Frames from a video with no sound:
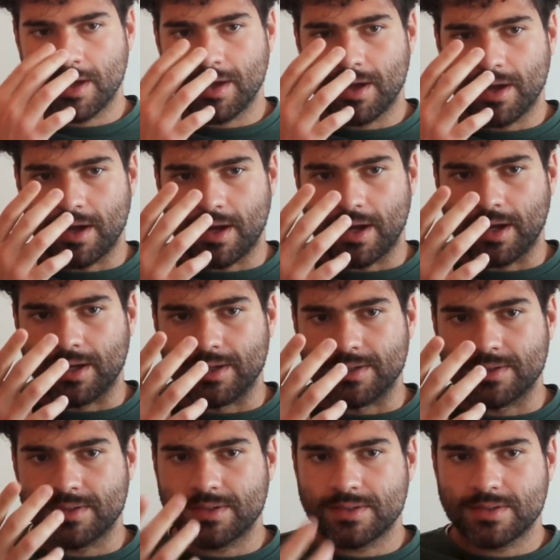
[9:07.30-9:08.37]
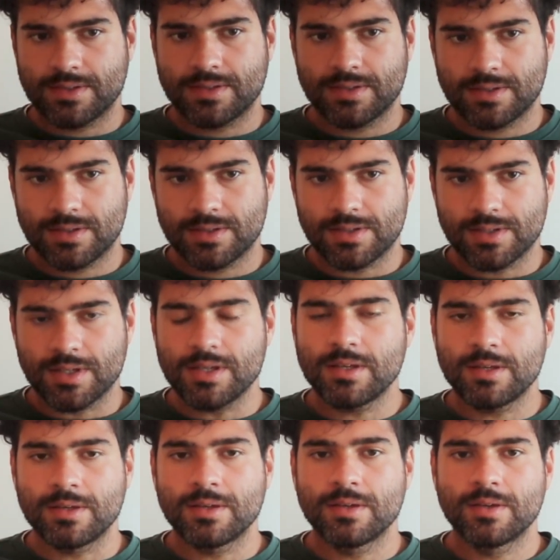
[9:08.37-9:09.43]
I saw
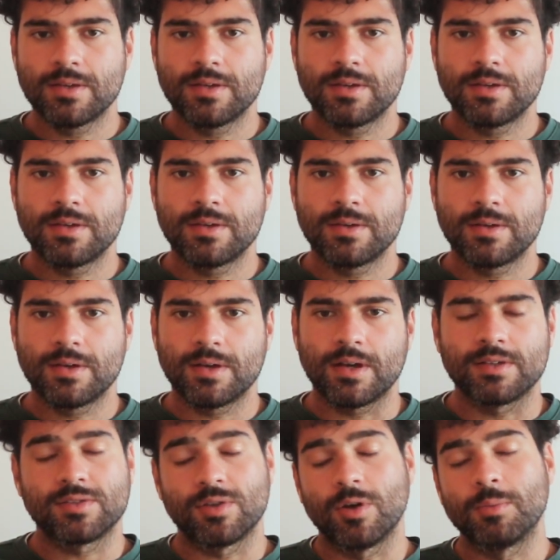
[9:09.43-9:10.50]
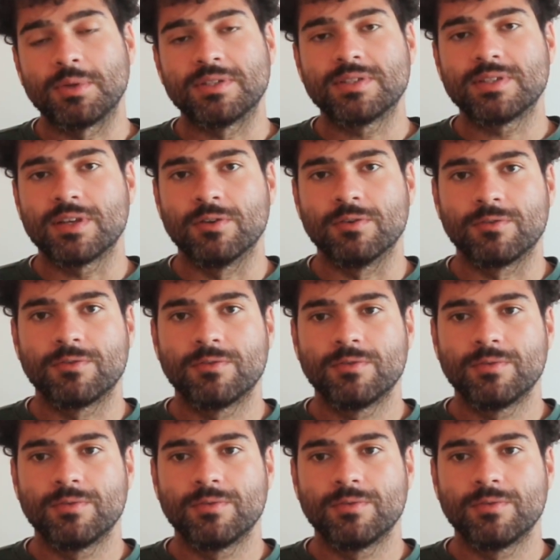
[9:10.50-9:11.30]
myself